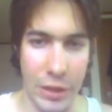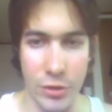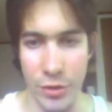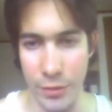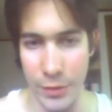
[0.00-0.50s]

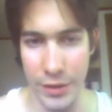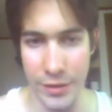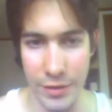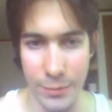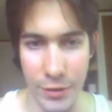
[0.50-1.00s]
usually the
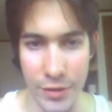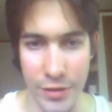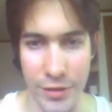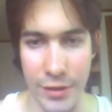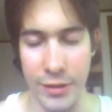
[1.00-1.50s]
weekends are the more
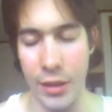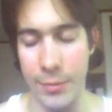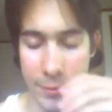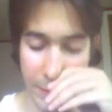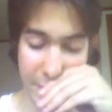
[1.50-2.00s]
interesting
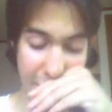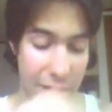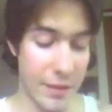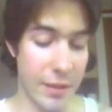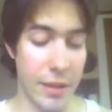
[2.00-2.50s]
times. But on
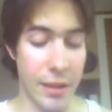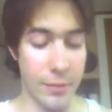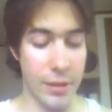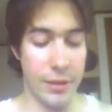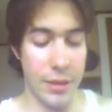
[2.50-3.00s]
Saturday, I
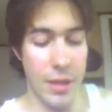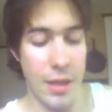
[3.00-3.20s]
went,